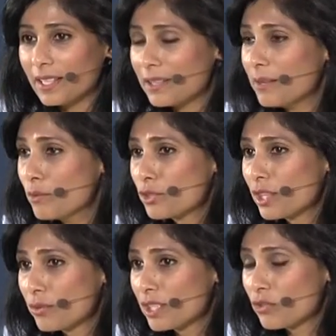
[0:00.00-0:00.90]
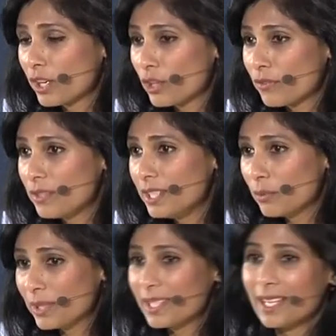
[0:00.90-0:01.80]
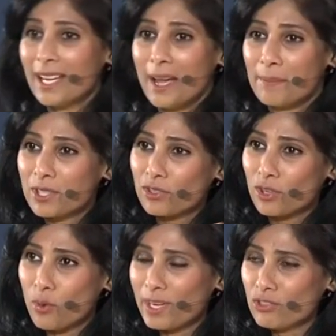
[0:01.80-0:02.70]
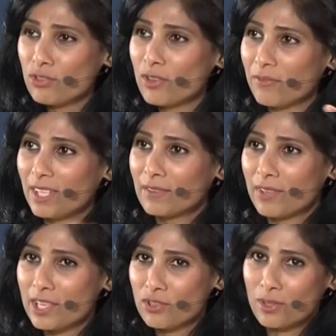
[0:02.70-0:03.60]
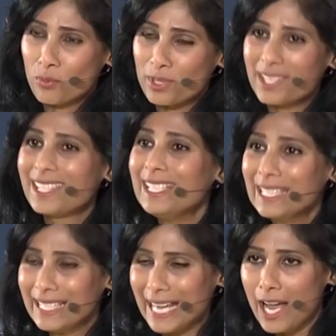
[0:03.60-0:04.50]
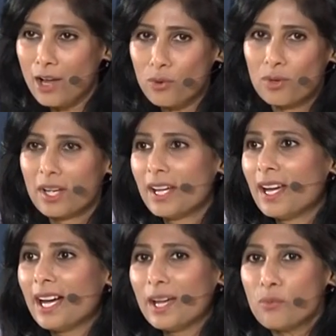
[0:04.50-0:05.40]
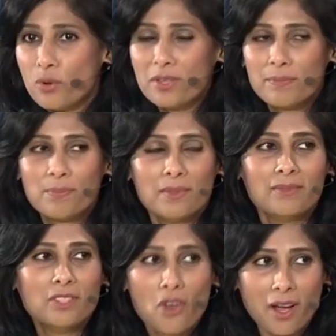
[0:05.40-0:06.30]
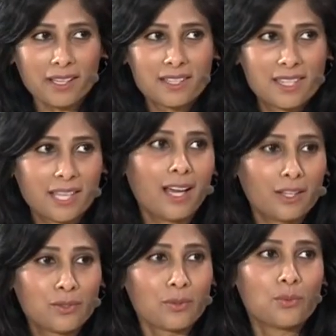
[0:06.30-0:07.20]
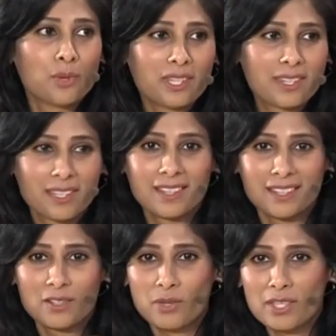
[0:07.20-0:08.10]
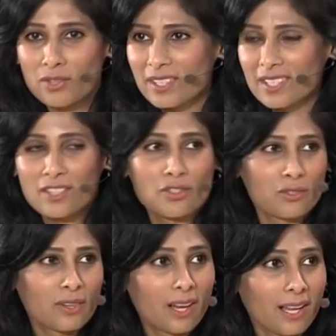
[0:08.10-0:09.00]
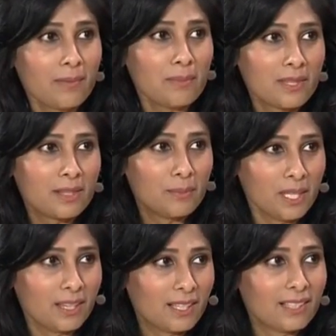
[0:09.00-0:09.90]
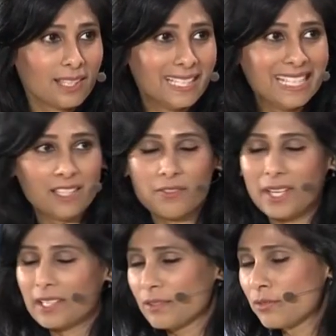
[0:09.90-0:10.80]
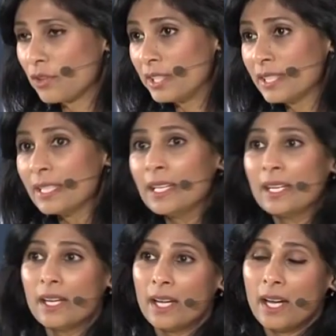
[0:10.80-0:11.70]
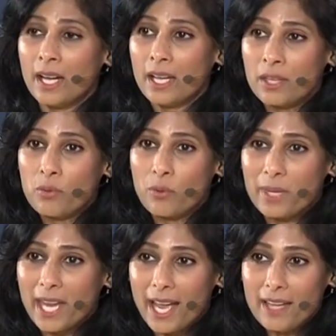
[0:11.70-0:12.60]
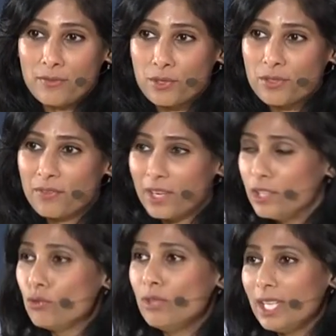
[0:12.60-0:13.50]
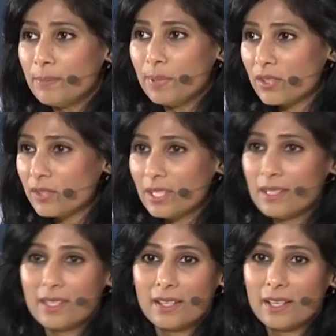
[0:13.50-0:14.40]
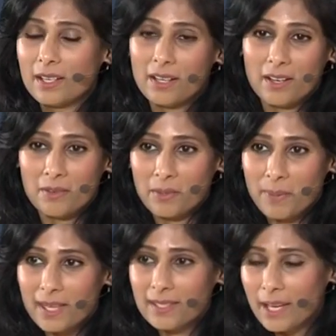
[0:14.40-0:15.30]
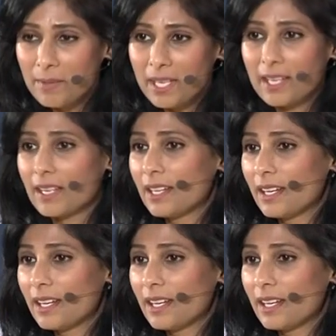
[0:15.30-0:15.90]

a more serious trade-off to deal with. But to the question of the inflation that we're seeing now, I would not start with the green transition or climate as being the leading factor for it. I think what we had was a very unique period of the pandemic,